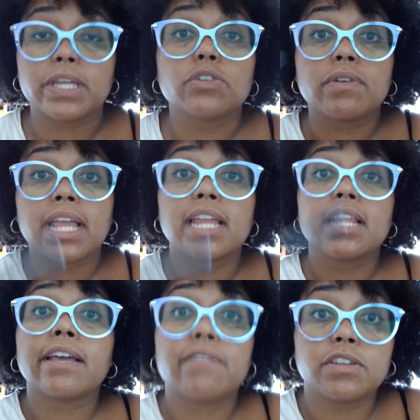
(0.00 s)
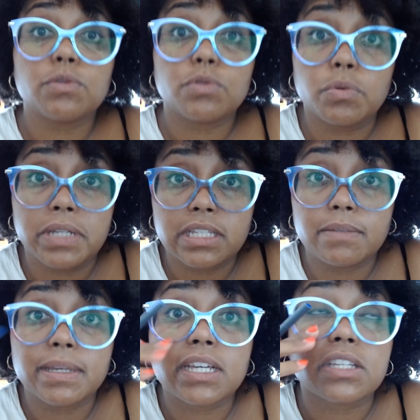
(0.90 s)
Grenada definitely do 2 weeks
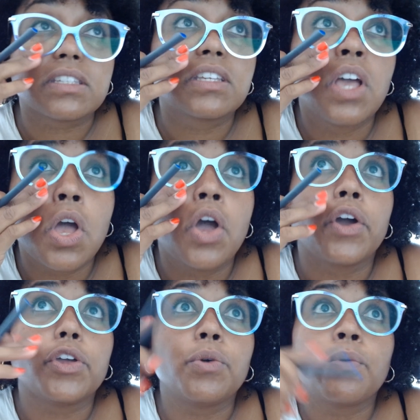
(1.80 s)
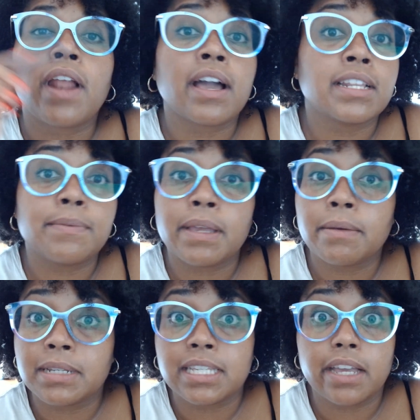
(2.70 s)
because you are not going to be able to
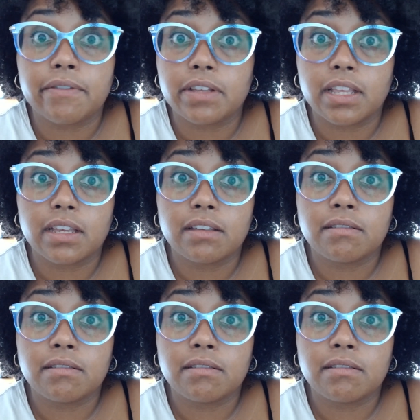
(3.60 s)
see everything